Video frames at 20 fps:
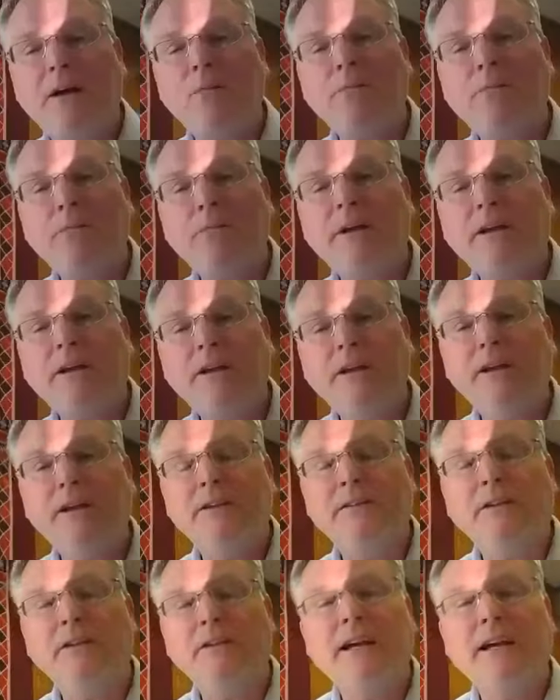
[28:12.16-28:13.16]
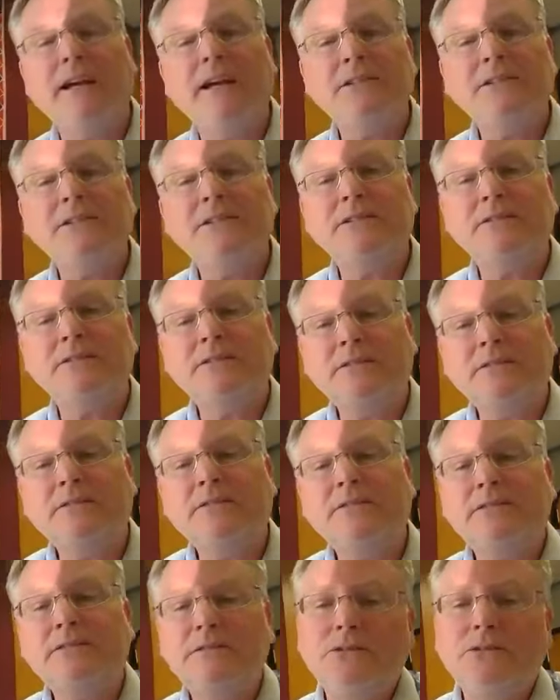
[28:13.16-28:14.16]
would be in the last
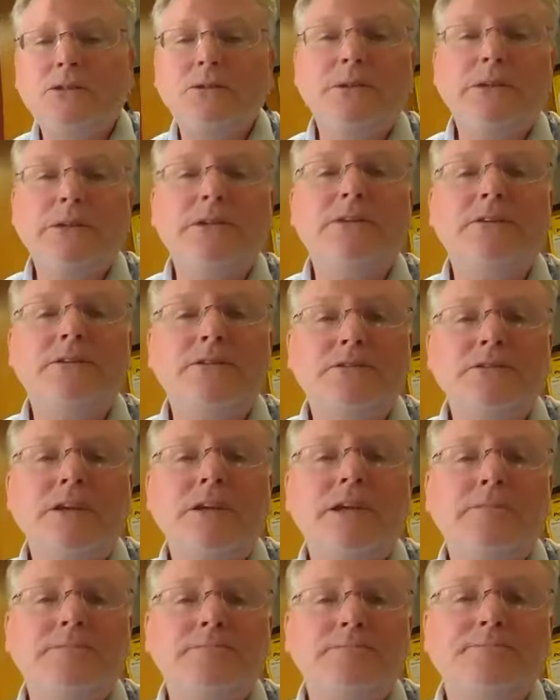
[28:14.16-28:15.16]
2 years, yeah.